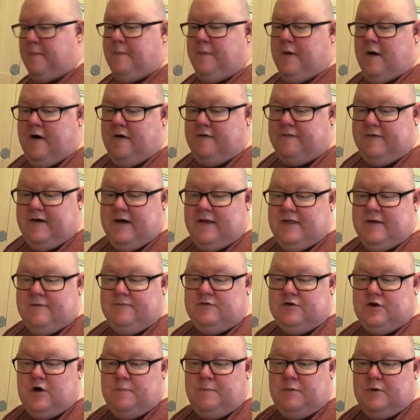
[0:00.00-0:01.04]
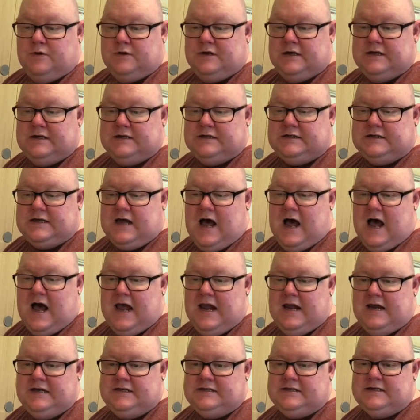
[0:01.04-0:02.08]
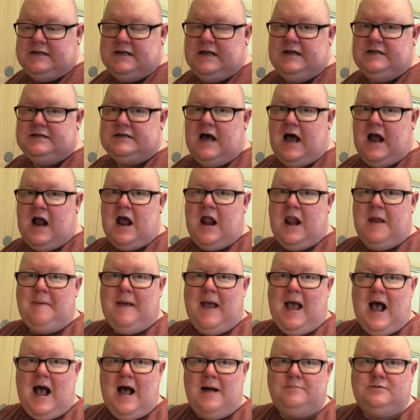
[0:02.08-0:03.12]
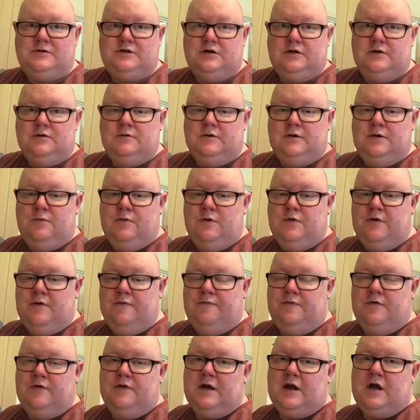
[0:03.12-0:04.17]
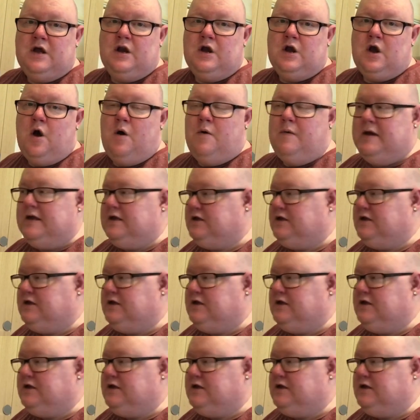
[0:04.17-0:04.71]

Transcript: perfect. They've doubled in size. These are going to be absolutely wonderful. They're going to go